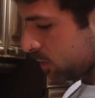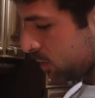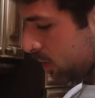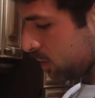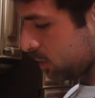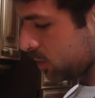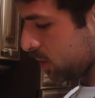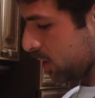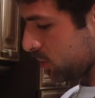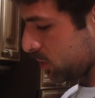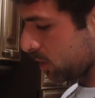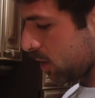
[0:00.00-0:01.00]
start to
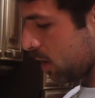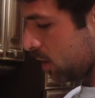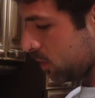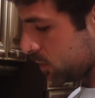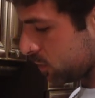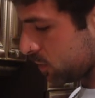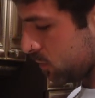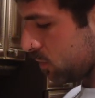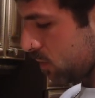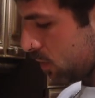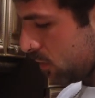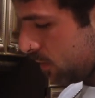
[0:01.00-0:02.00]
change in color soon.
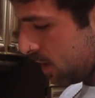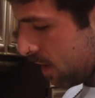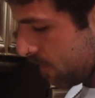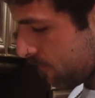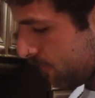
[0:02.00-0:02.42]
Oh yeah.